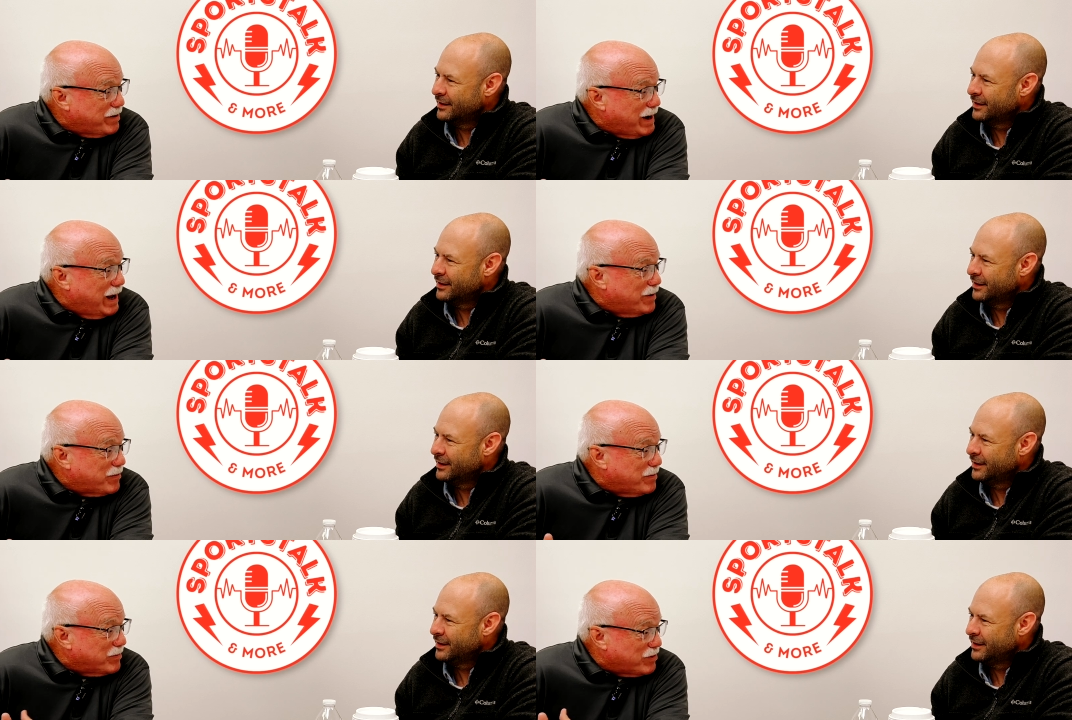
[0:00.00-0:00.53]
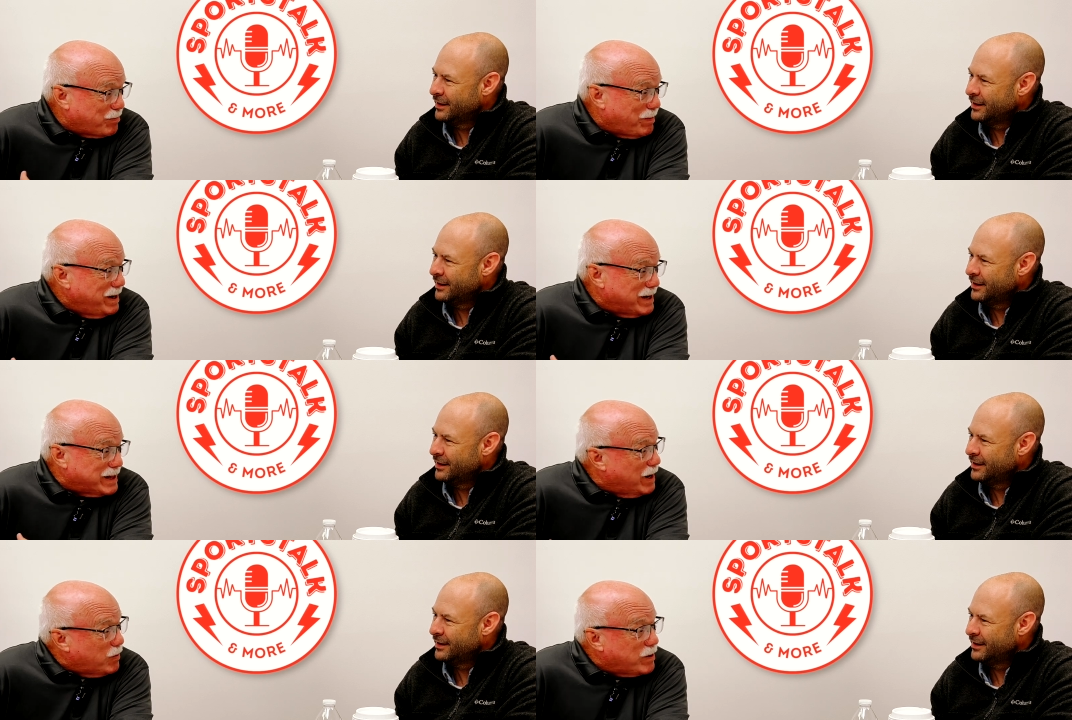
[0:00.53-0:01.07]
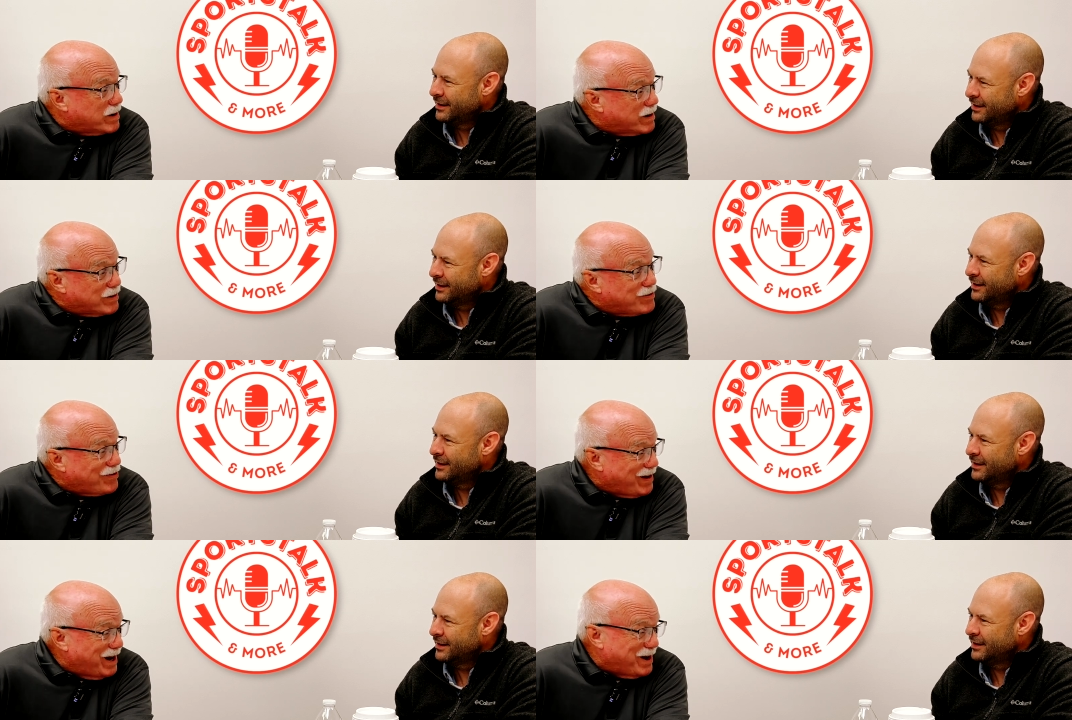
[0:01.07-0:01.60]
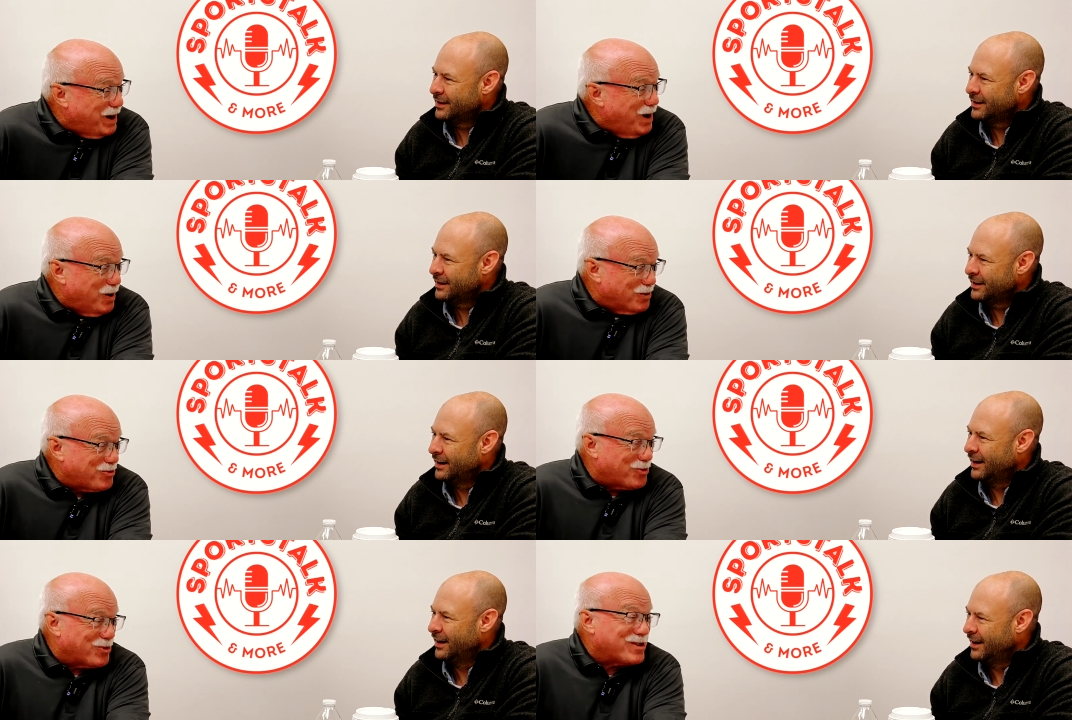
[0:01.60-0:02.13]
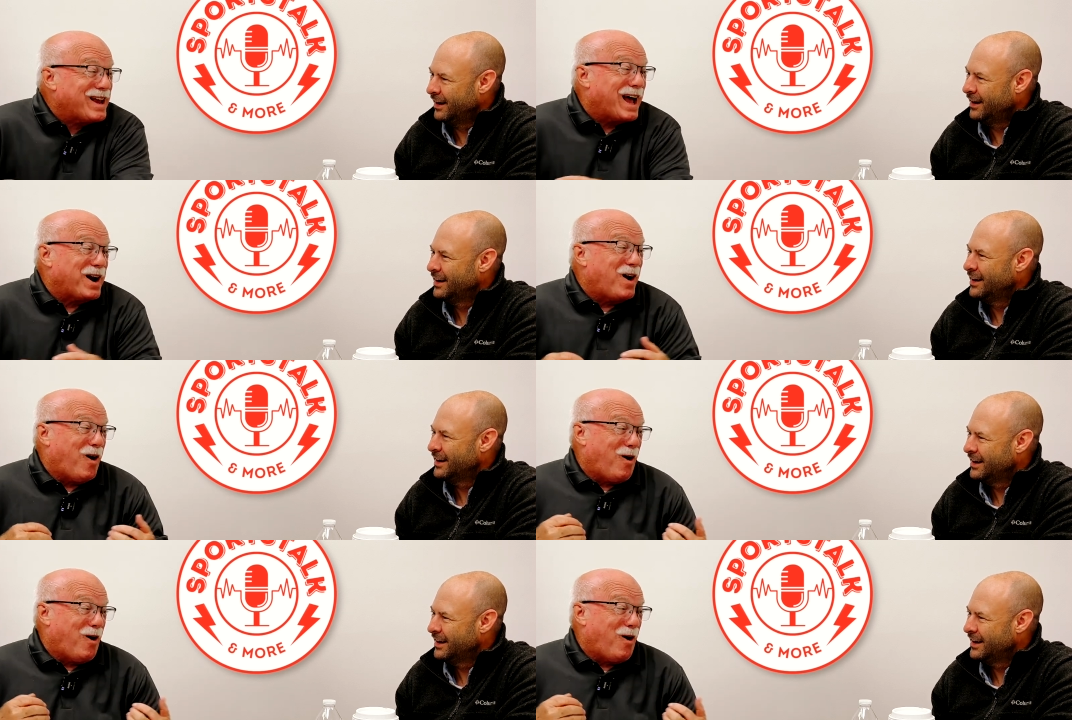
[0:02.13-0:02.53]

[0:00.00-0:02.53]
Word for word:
Speaker 1: and asked him to speak, they weren't going to say no. So it's kind of